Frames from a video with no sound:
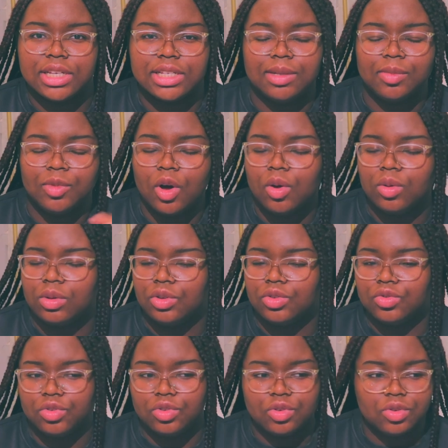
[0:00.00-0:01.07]
set some golden
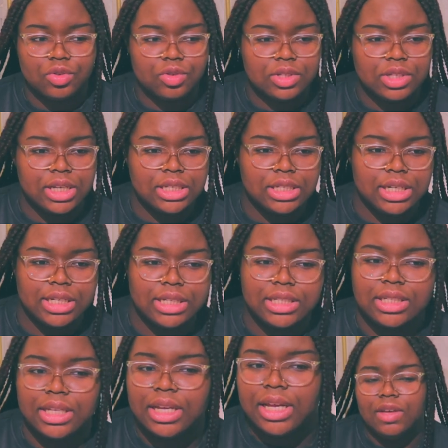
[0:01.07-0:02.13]
rules, and
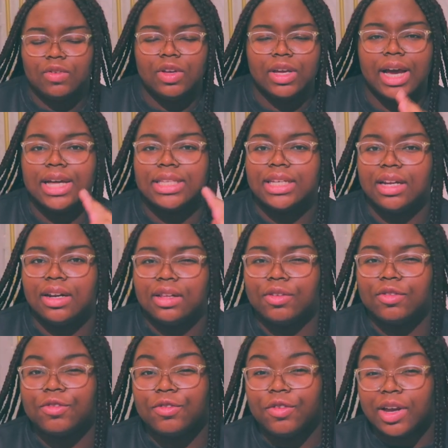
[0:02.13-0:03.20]
just give you guys kind of the
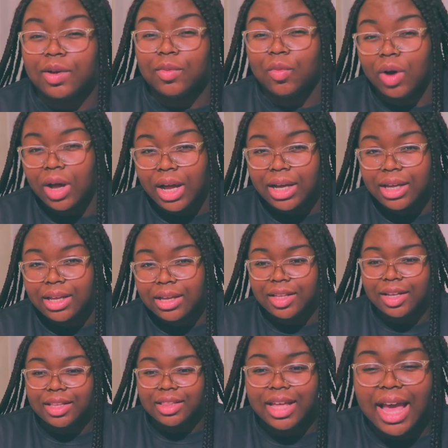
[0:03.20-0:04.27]
framework,
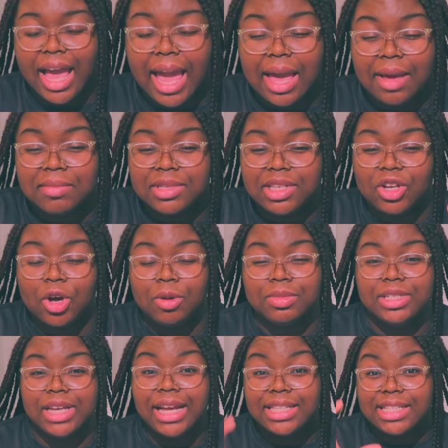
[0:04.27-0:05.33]
the, the aims and
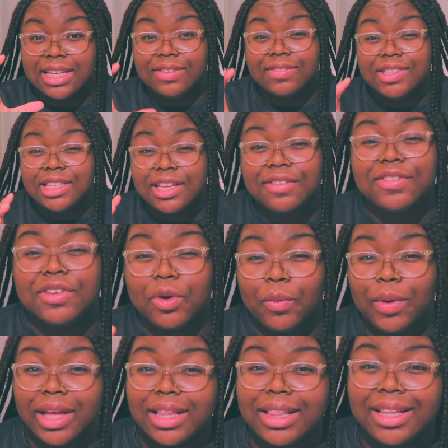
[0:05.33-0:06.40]
objectives, if you
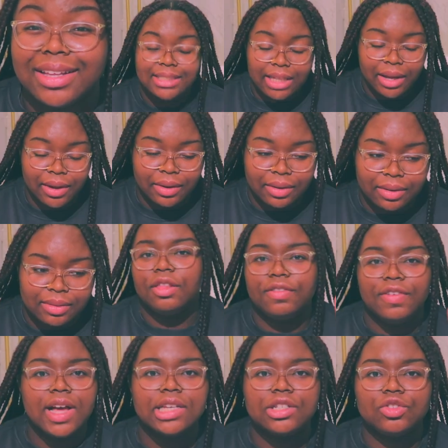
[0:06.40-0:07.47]
will. So, the
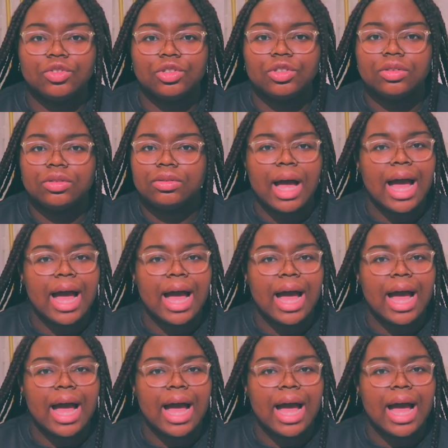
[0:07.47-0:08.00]
first rule,